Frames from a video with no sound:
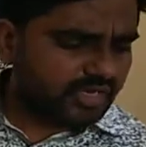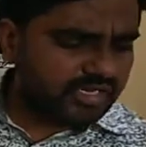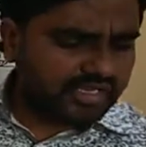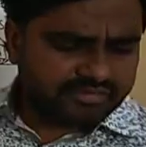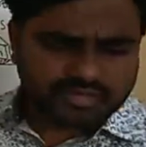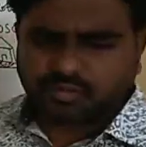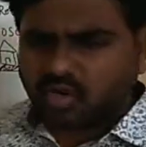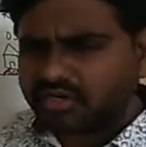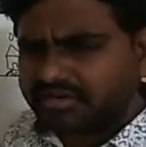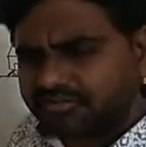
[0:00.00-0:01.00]
give a
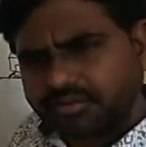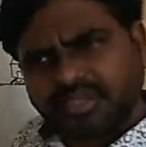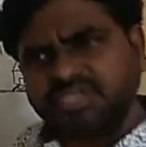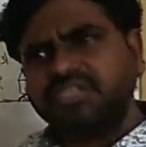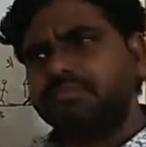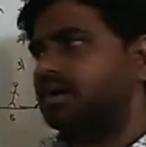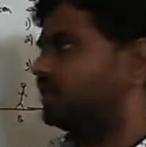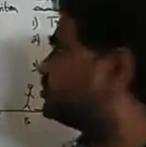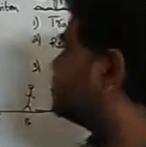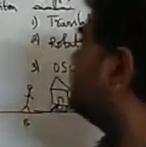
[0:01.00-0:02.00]
small information about